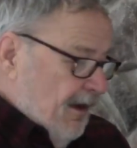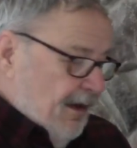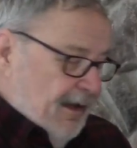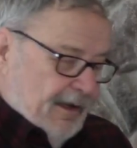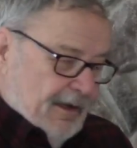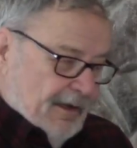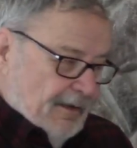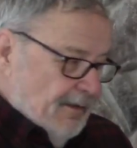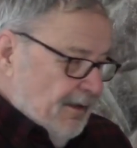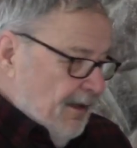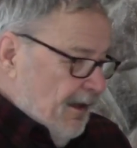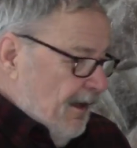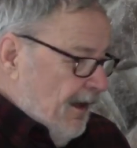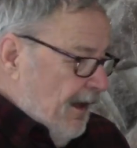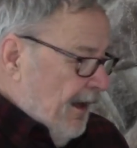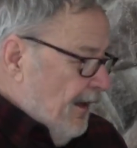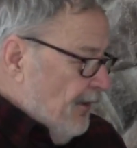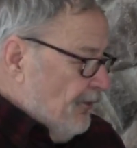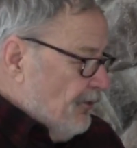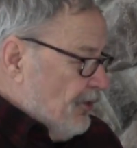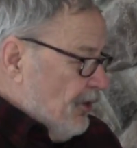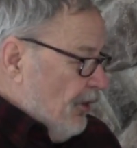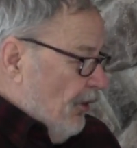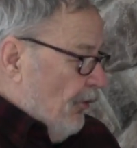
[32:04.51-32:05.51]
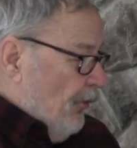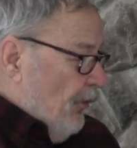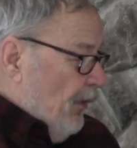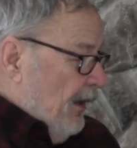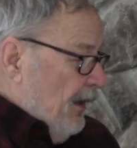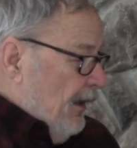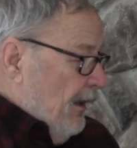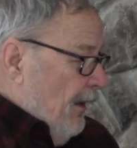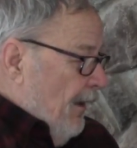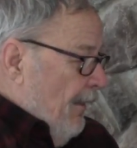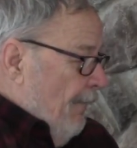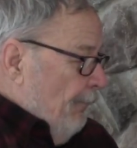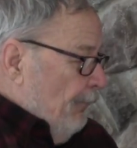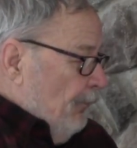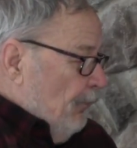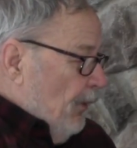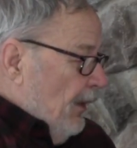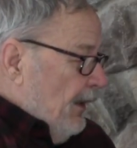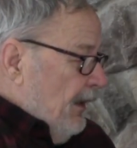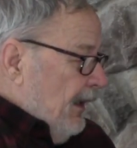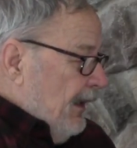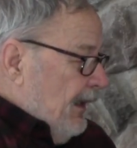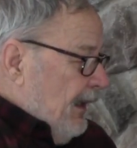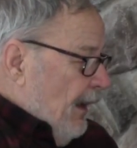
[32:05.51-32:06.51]
And so
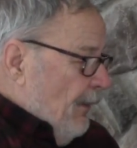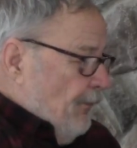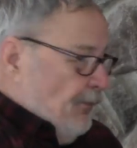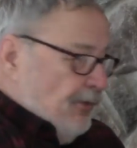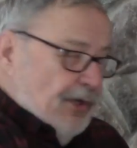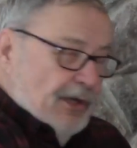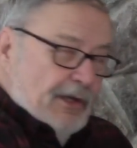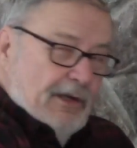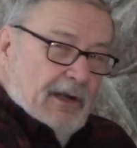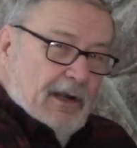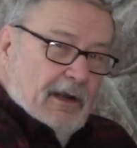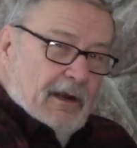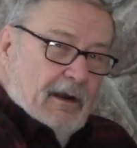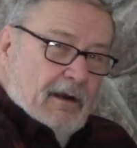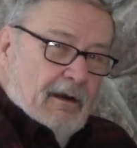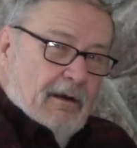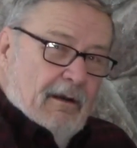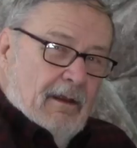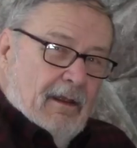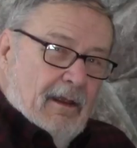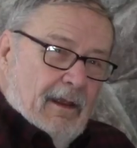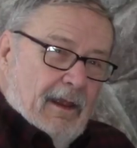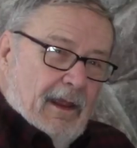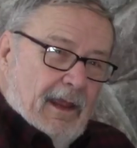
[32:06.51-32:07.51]
when he comes in there